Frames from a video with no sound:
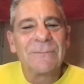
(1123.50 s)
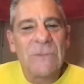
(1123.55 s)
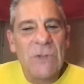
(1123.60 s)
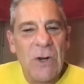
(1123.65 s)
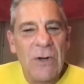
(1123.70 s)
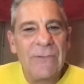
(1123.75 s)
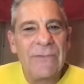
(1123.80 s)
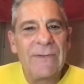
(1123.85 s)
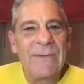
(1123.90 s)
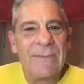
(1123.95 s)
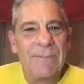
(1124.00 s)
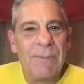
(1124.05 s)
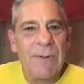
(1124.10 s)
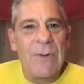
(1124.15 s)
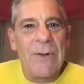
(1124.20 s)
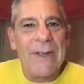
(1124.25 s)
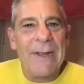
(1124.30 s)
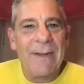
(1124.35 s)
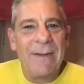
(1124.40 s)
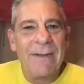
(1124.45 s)
Carson's
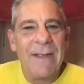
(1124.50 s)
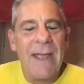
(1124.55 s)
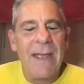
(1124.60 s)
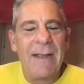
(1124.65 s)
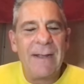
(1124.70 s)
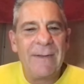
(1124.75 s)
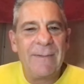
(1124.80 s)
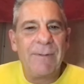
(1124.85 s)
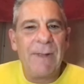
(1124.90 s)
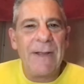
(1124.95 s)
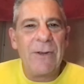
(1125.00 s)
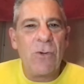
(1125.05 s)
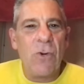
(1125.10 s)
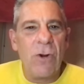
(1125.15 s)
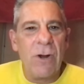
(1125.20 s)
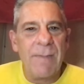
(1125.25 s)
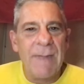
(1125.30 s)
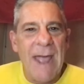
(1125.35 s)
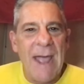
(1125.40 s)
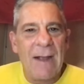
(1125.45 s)
boy. Yeah, he's playing
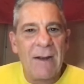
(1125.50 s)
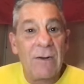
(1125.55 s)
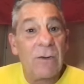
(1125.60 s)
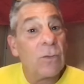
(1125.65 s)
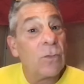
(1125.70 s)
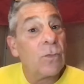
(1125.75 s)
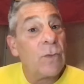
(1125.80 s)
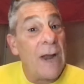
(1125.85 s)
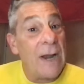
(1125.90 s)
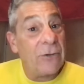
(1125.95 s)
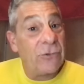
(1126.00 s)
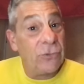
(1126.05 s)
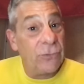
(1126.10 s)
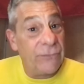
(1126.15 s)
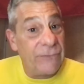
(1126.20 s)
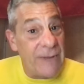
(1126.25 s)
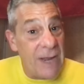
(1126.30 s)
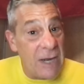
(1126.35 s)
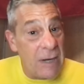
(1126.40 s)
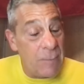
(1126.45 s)
quarterback. Rancho
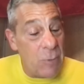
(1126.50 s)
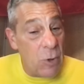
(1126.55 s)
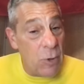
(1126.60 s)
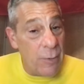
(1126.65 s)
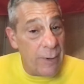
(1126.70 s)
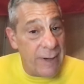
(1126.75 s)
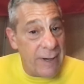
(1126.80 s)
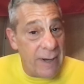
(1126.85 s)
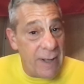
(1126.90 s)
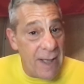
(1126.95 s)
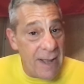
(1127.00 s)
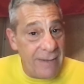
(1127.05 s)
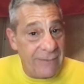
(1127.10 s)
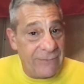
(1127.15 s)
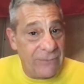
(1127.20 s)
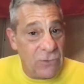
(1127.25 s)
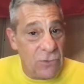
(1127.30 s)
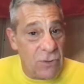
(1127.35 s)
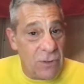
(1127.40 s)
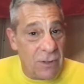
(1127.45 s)
Santa Margarita High
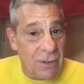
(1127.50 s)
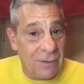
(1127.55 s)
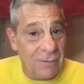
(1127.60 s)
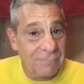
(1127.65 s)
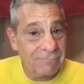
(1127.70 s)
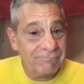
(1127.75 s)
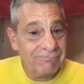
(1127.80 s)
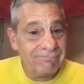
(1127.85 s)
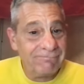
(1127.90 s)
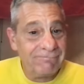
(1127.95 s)
School.